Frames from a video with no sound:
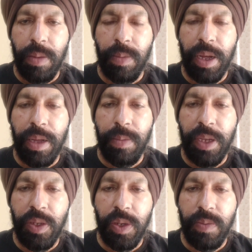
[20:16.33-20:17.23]
By
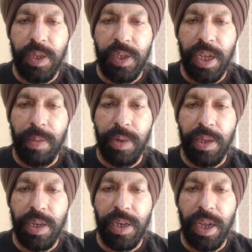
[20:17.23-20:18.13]
means of this chapter,
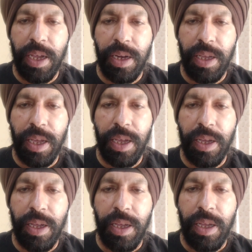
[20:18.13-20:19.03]
the Tiger King,
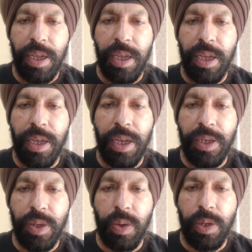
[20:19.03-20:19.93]
he
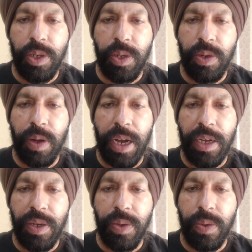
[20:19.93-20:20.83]
has also
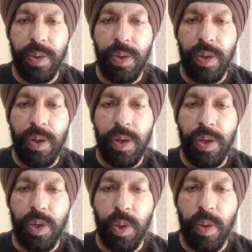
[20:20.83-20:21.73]
tried to
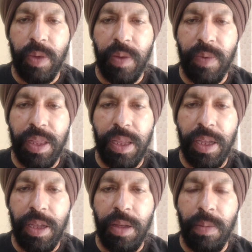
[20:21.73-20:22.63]
do away with
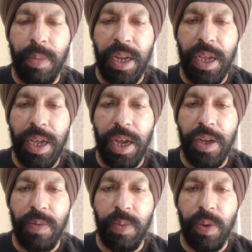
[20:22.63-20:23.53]
many
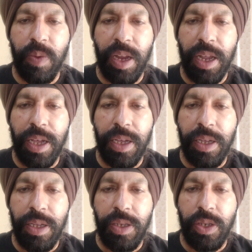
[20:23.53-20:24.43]
kind of prevailing
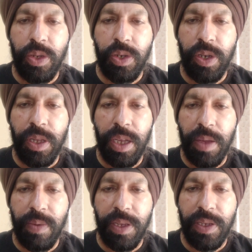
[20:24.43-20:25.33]
social
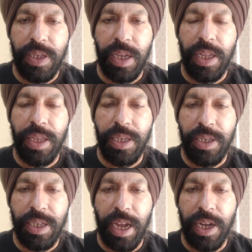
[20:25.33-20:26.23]
evils in the
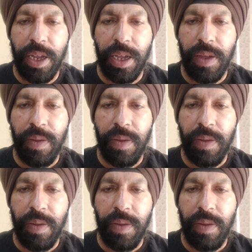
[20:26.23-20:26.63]
society.